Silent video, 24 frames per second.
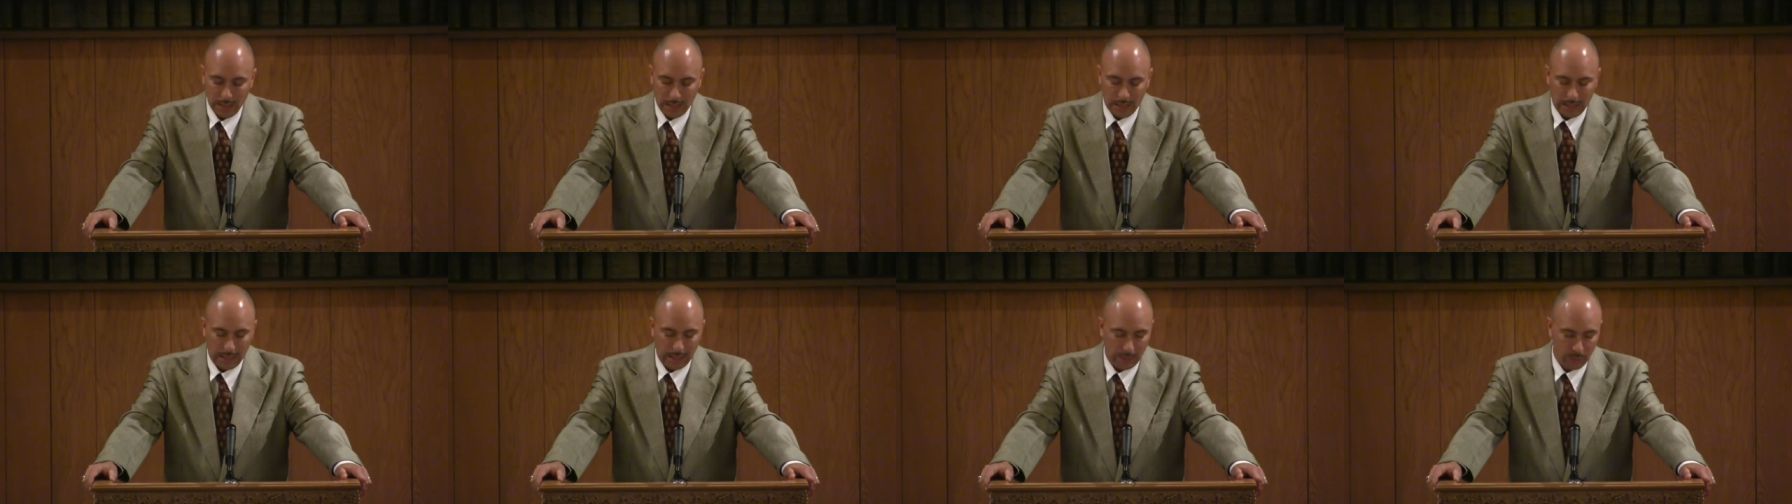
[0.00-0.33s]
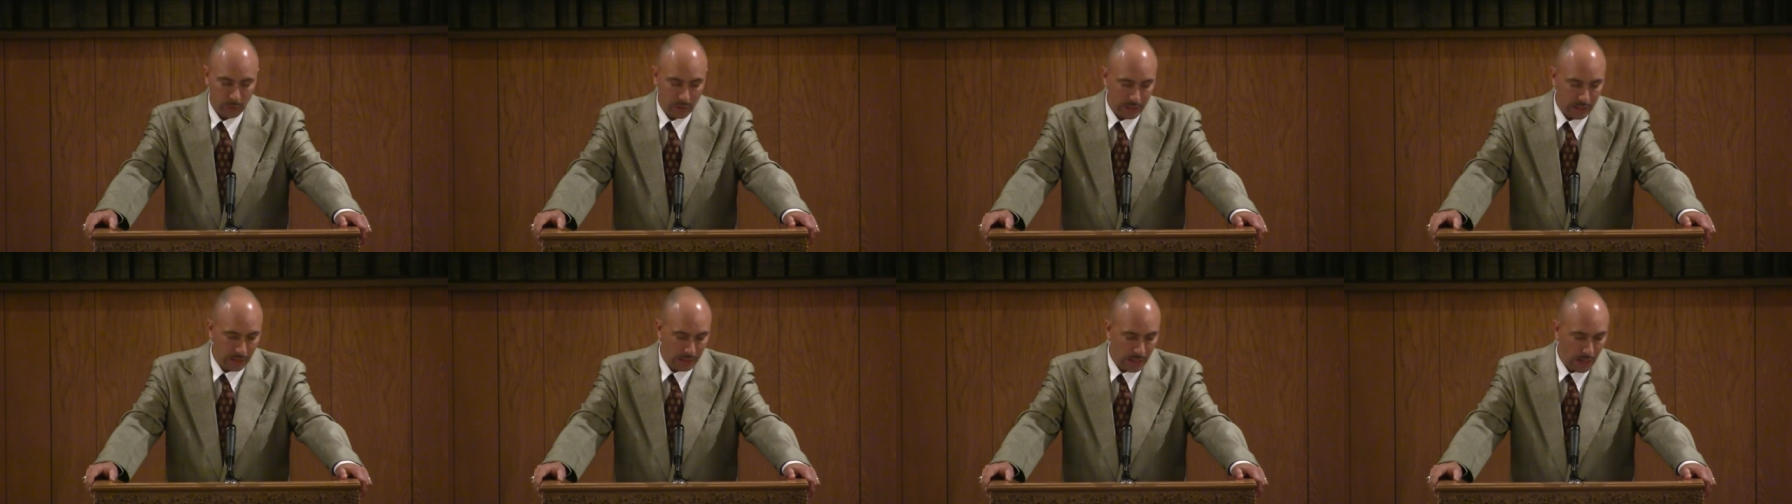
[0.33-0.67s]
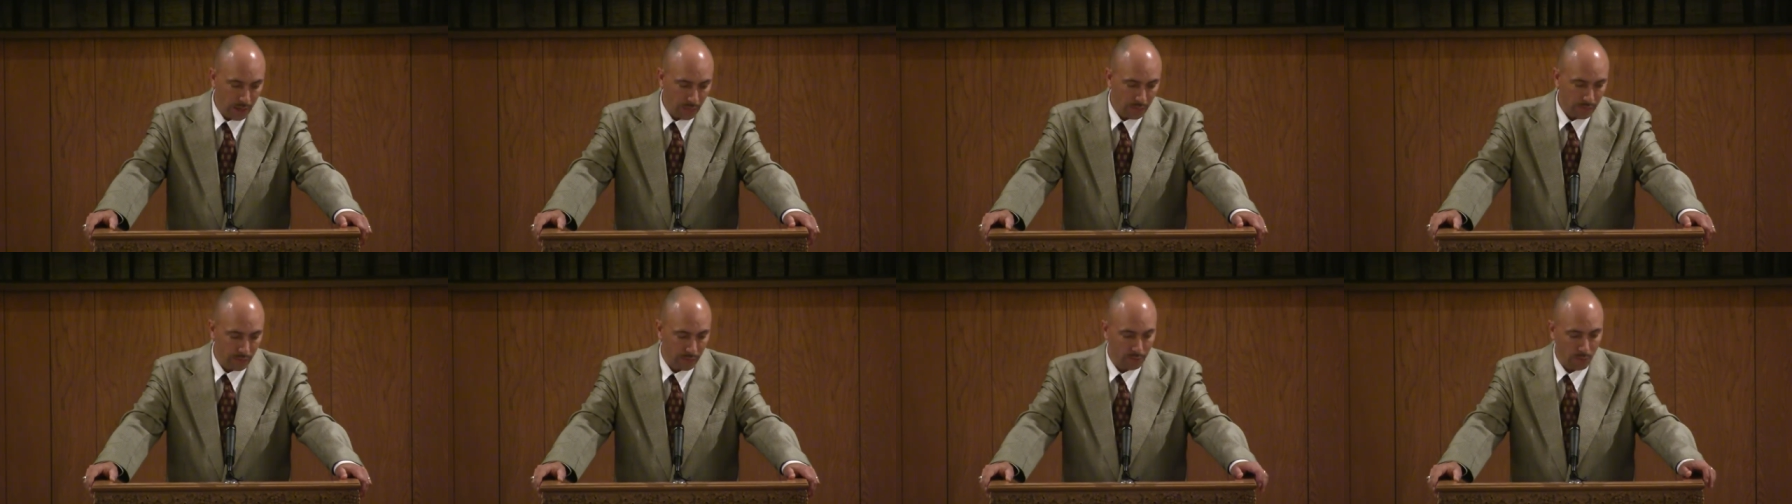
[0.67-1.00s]
And we could go
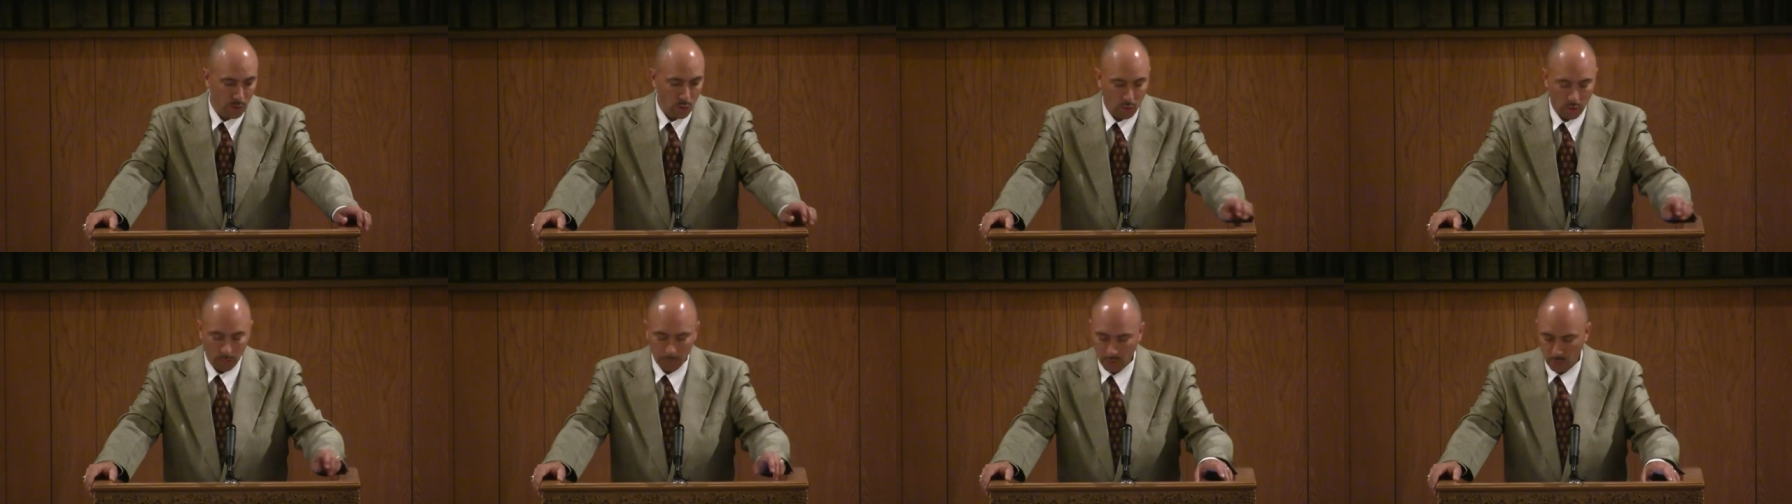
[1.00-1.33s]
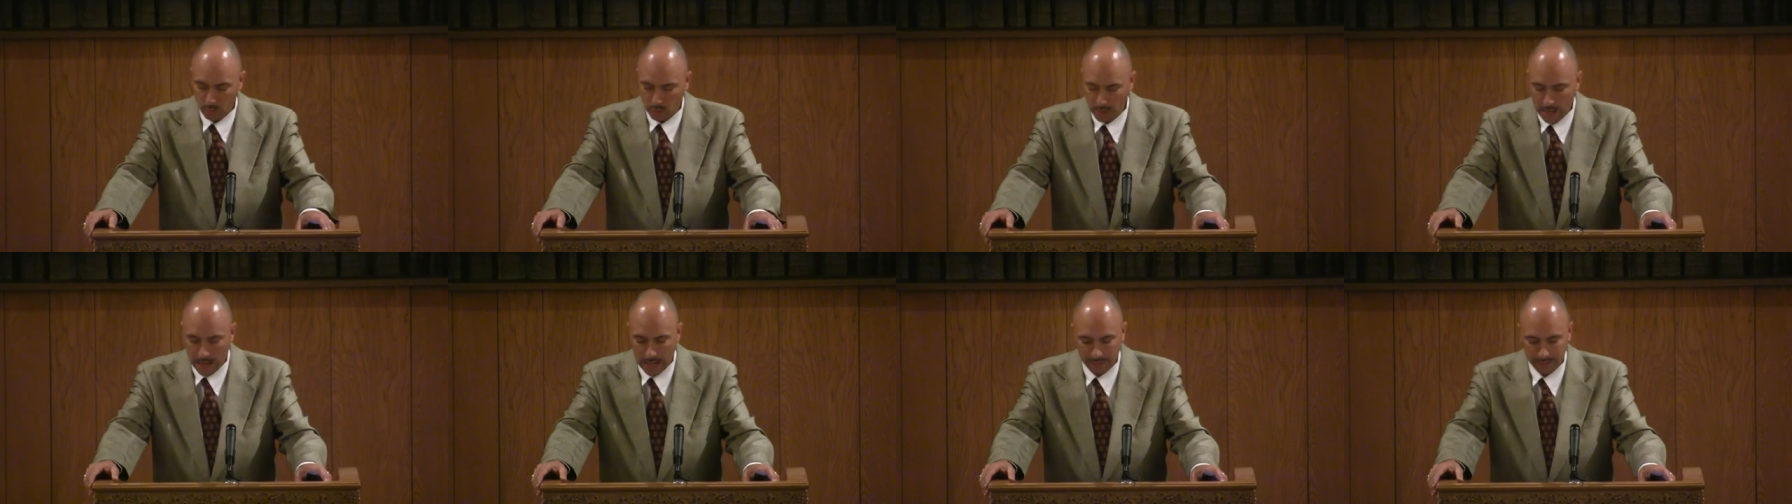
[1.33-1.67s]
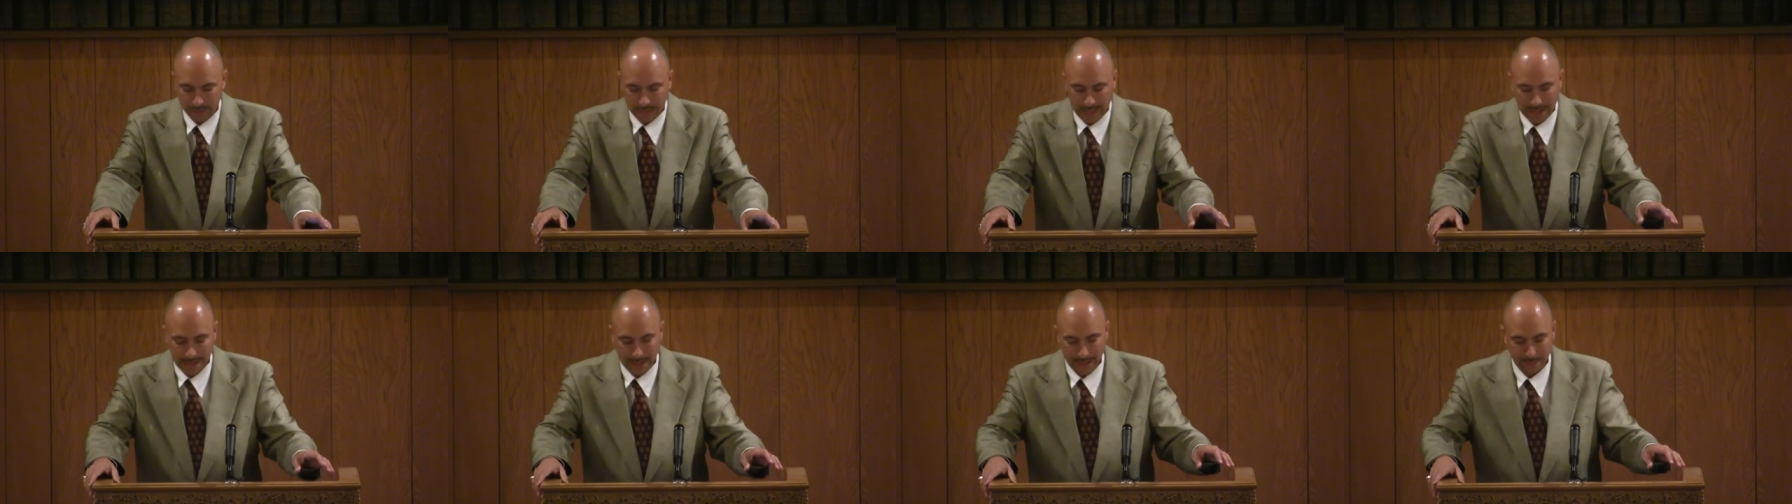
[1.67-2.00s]
through more, but we're out of
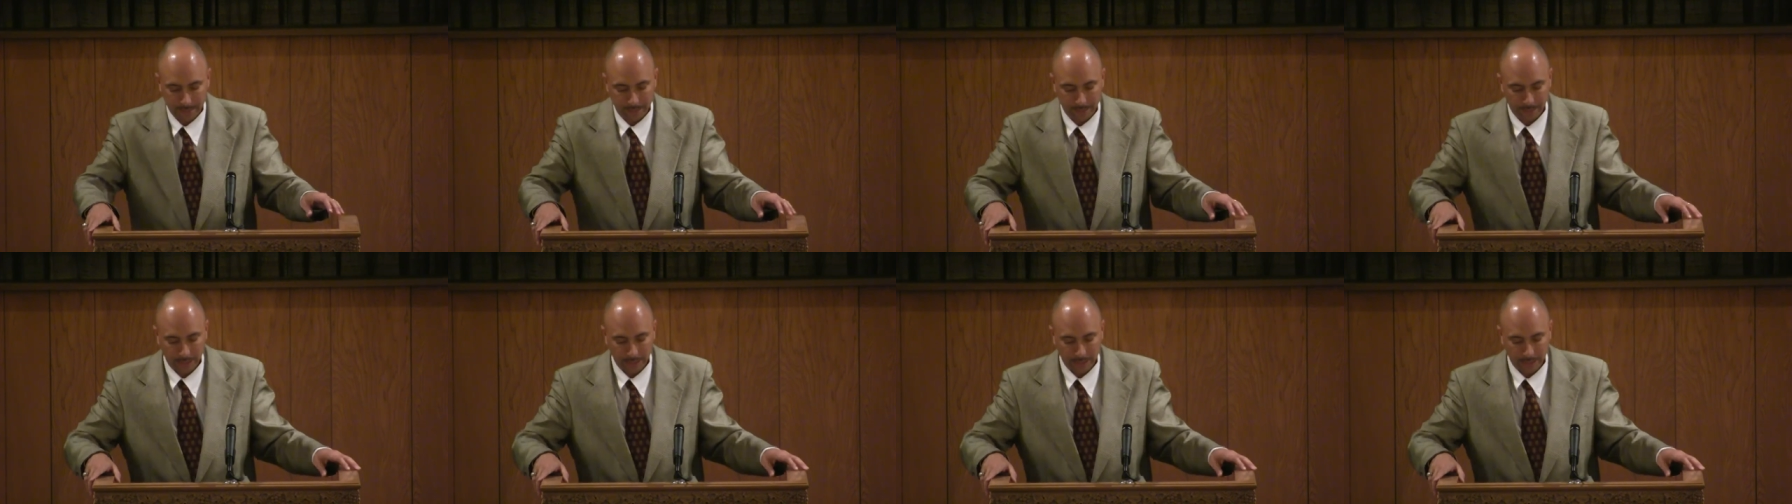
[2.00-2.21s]
time.